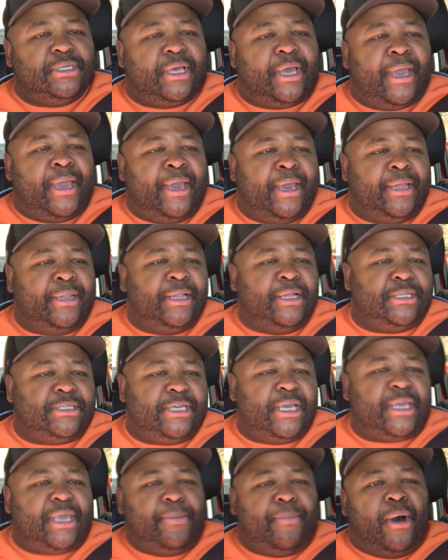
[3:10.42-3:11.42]
and the
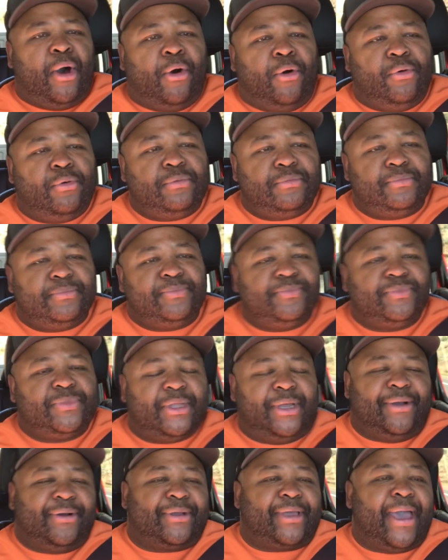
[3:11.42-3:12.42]
chicky bowl.
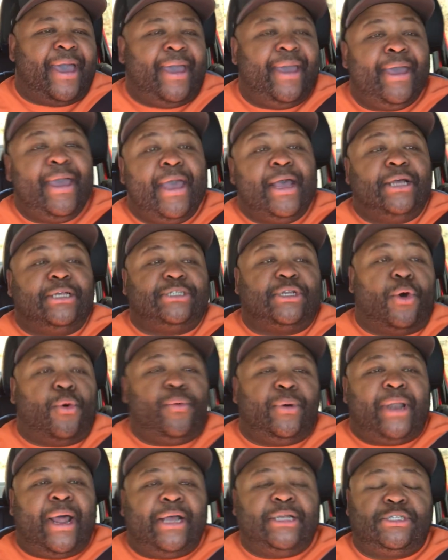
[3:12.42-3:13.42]
Okay, so
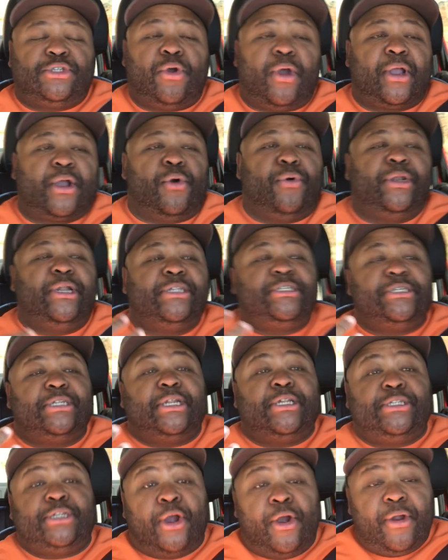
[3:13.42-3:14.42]
when I start going into the
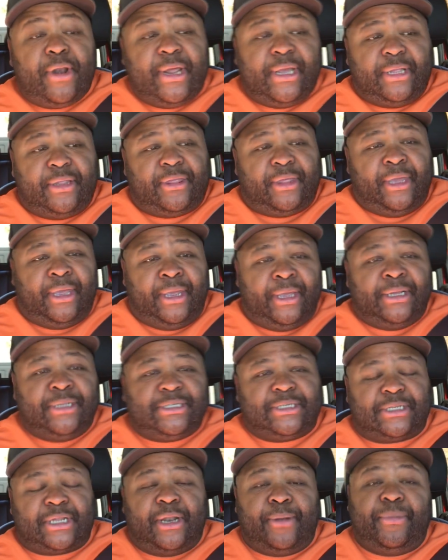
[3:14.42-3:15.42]
dirty things,
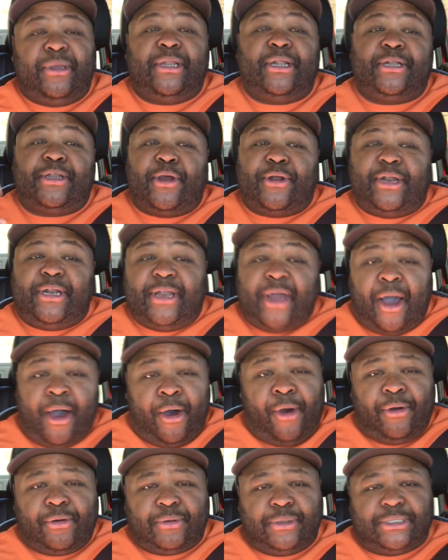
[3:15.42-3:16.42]
it's going to be the dirty
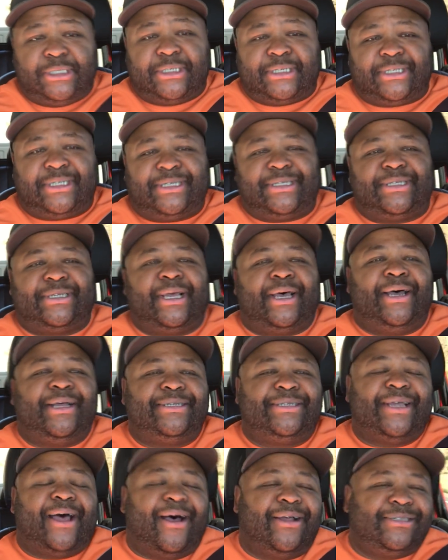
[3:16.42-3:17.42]
dog, which is
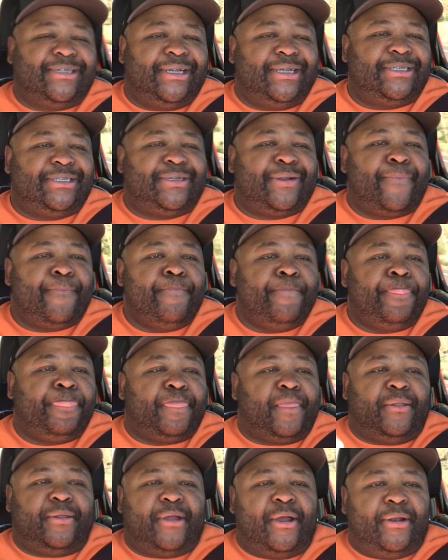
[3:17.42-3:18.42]
sausage,
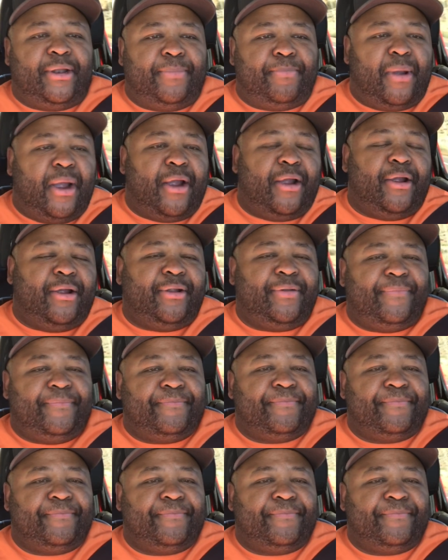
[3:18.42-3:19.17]
the dirty bird,